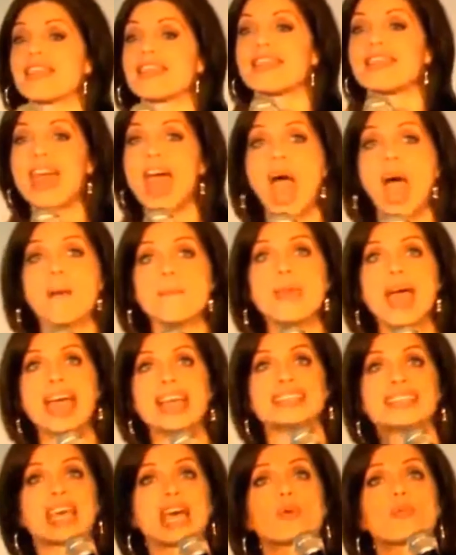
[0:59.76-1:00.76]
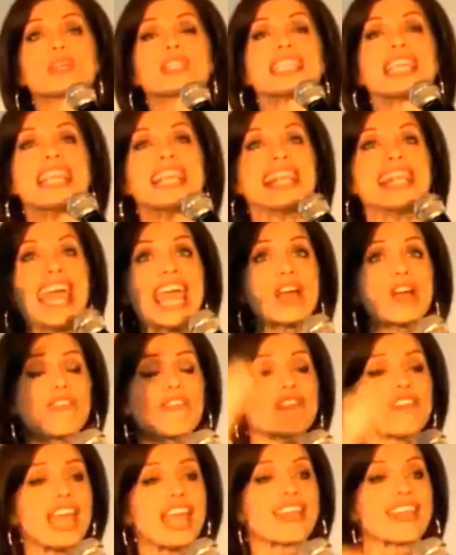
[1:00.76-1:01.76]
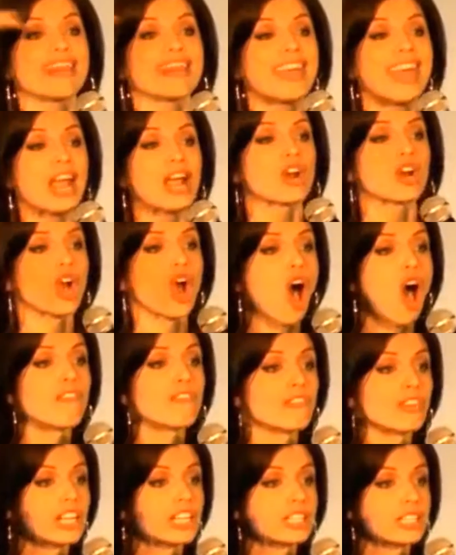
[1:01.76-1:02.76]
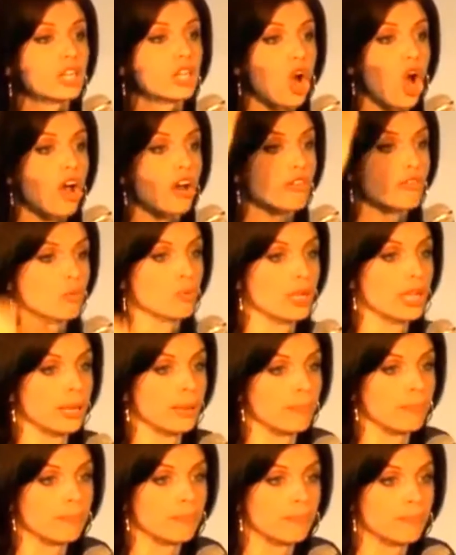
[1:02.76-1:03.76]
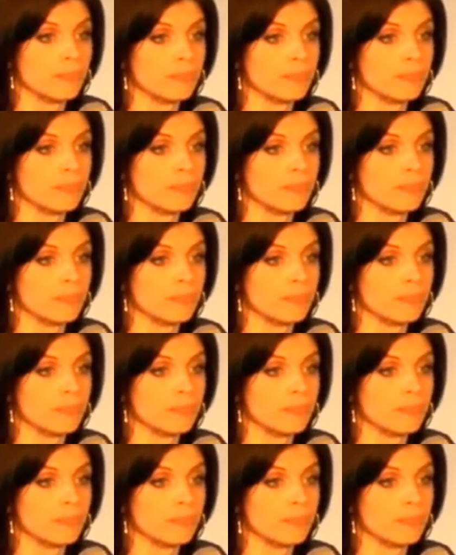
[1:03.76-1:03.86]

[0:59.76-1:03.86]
at them and said it was their faith, their confidence in God through him.